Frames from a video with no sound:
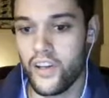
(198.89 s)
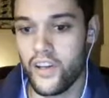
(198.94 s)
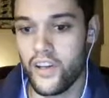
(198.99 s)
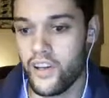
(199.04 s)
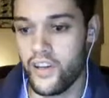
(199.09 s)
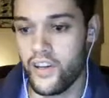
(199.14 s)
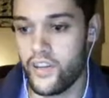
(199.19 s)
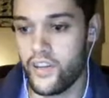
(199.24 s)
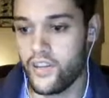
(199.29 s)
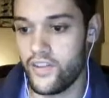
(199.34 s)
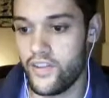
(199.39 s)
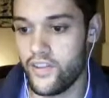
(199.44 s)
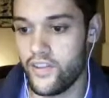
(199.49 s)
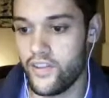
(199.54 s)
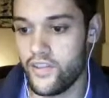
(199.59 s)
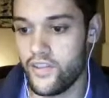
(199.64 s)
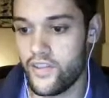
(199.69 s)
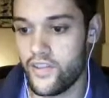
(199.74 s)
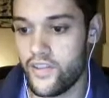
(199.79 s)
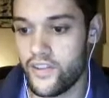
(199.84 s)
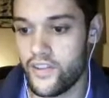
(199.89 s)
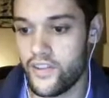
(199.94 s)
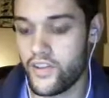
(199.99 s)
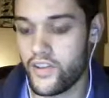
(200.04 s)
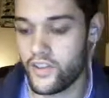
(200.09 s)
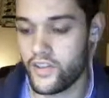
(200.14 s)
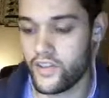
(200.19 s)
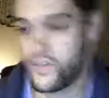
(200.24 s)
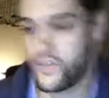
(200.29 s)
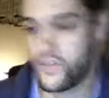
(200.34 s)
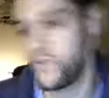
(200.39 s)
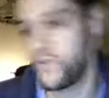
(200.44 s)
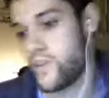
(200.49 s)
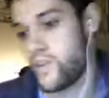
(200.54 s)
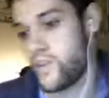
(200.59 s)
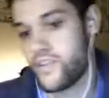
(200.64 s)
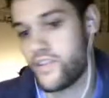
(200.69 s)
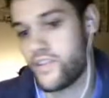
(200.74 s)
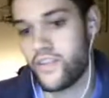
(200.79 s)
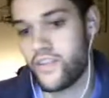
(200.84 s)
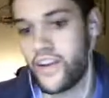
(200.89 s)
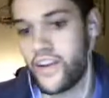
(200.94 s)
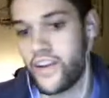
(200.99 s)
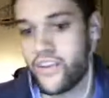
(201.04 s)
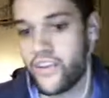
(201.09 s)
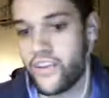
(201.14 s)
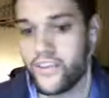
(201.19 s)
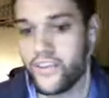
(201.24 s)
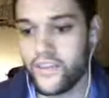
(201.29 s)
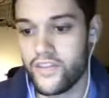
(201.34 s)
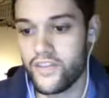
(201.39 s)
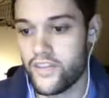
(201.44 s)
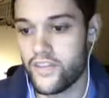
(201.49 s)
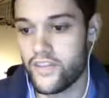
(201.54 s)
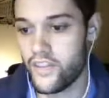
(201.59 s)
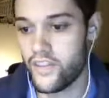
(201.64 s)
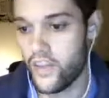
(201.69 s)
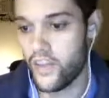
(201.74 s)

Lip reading: is there's two basic flag runs,